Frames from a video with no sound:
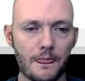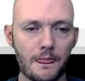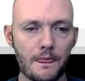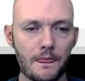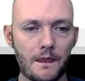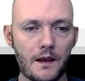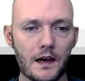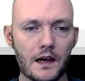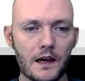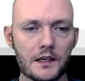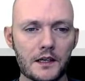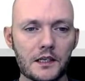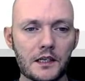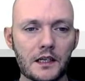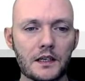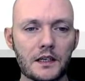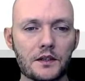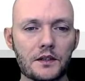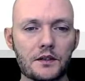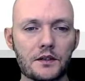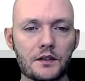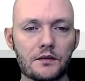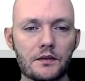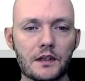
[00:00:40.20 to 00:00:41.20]
actually I
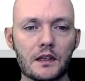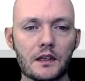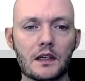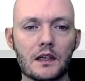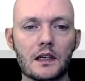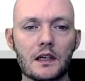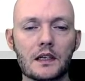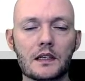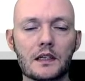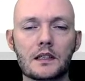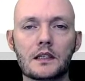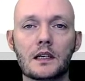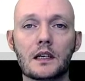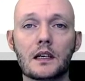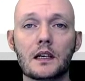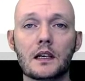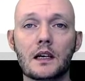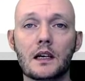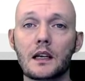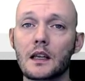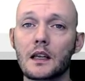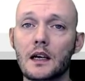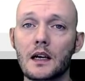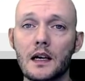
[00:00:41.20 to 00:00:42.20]
just realized that
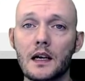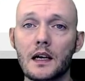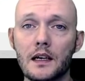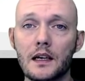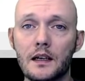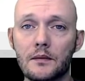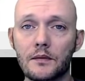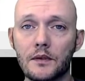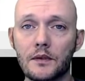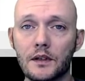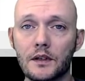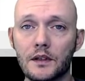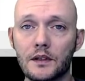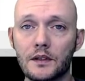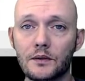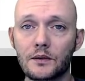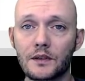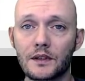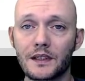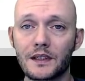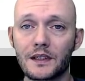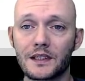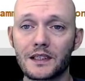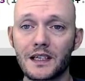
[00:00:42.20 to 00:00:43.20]
I lied. I'm not going to do
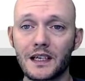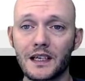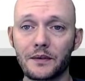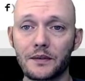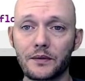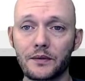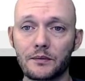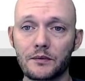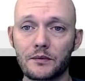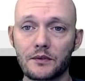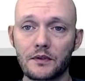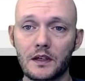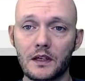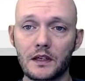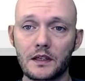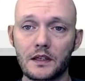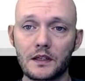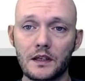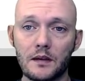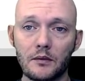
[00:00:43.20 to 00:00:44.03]
it exactly from scratch.